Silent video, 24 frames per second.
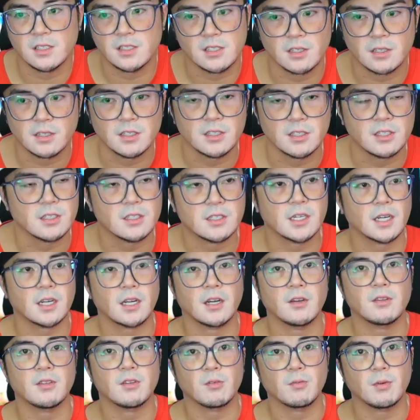you could just check
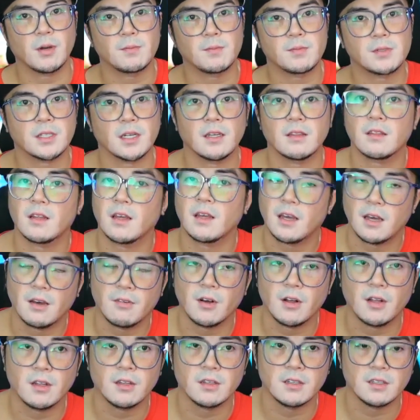out their website. They have
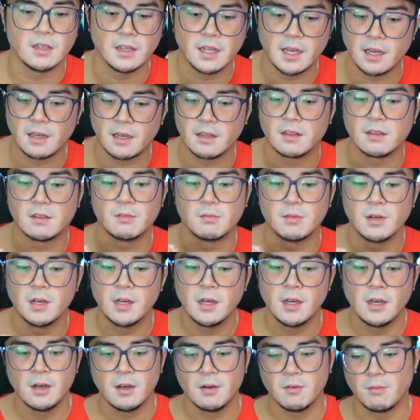all the length,
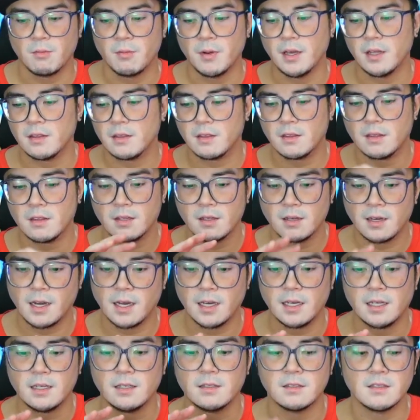width,
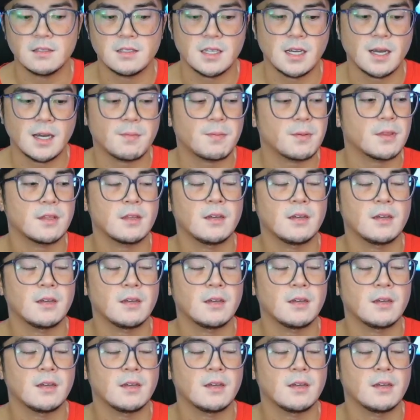height, and depth